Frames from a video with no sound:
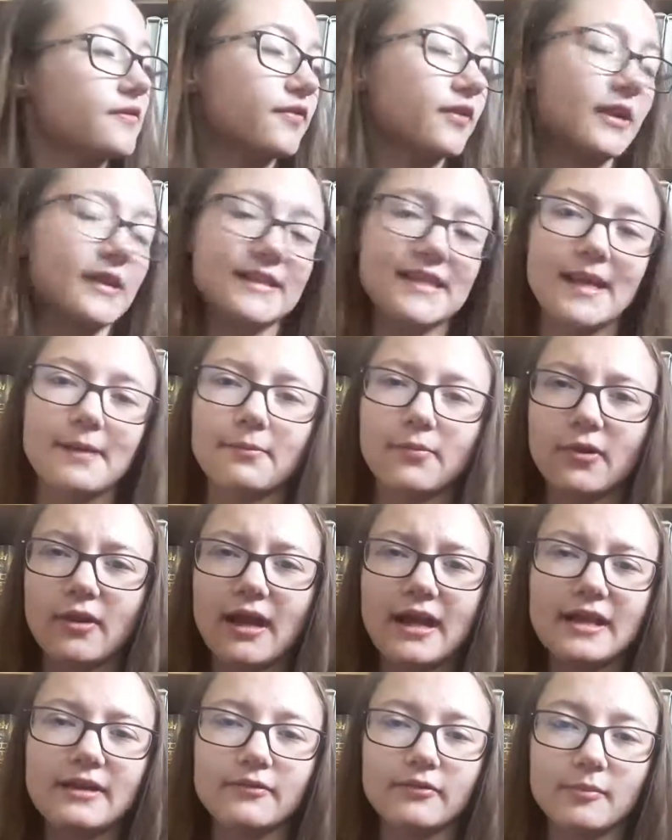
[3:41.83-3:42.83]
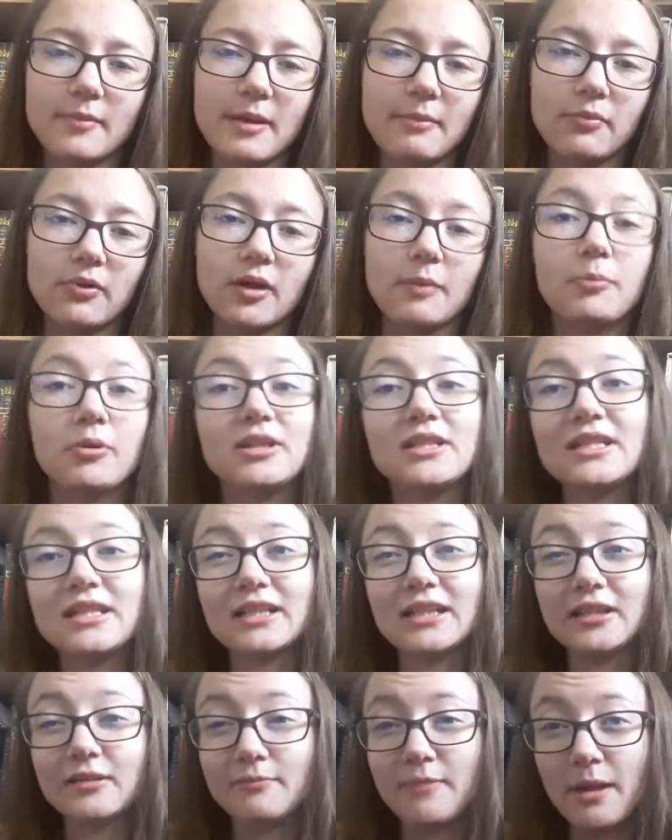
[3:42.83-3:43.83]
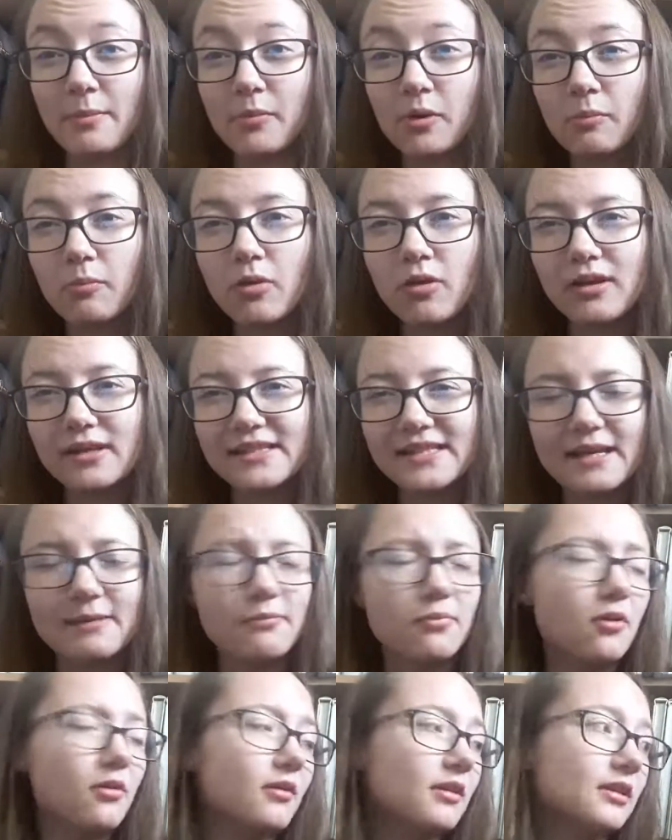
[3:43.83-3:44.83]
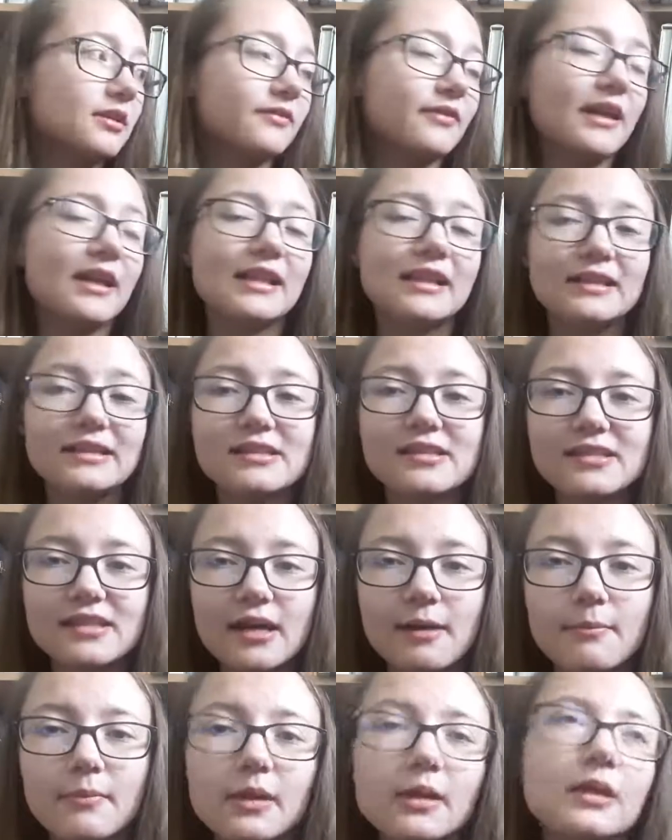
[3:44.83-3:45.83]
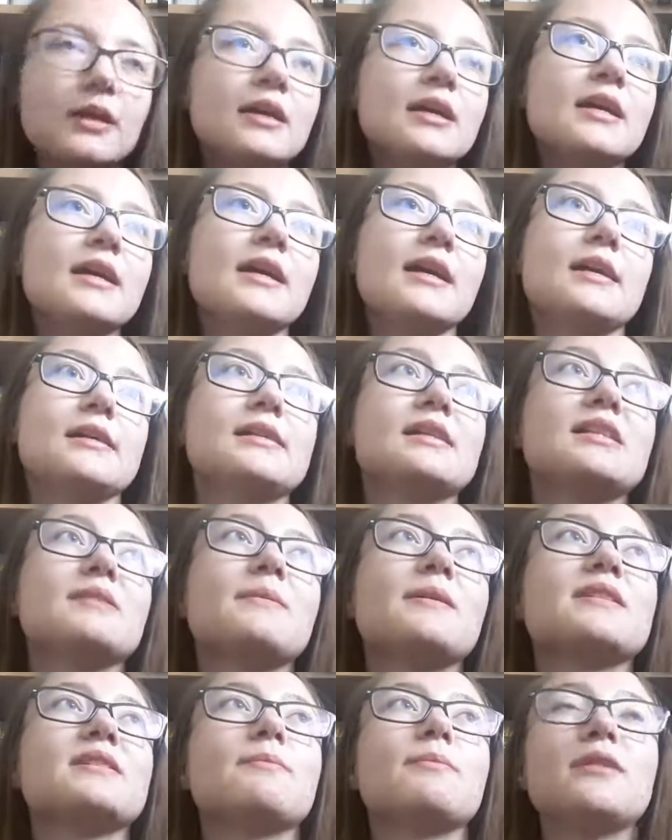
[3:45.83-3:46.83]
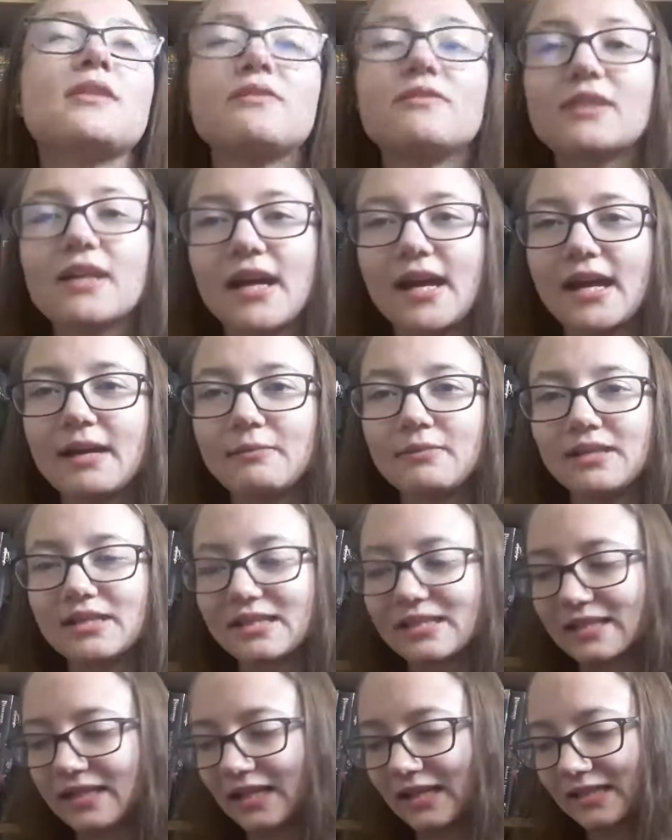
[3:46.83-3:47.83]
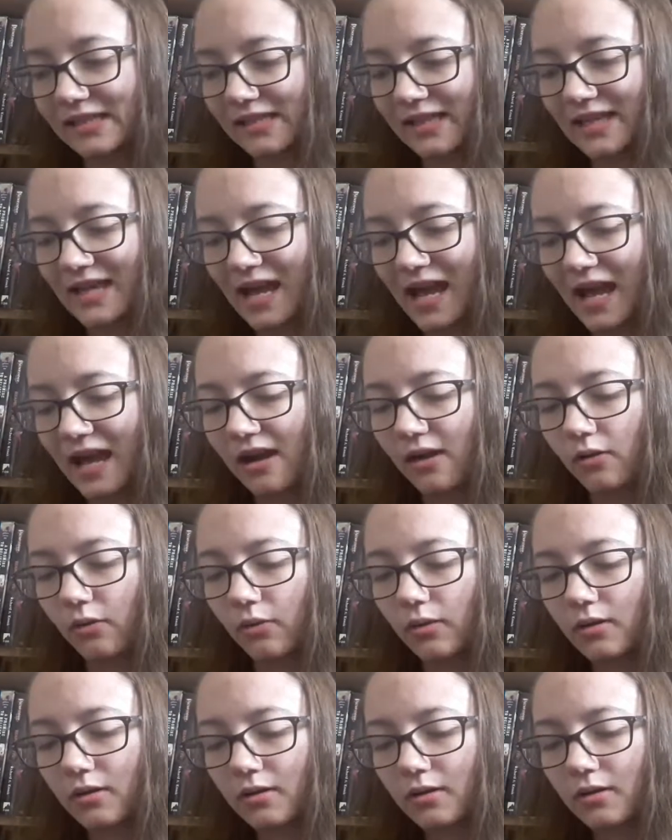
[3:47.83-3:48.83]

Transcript: For example, I remember a particularly memorable example in The Violinist's Thumb is he spends a bit of time discussing how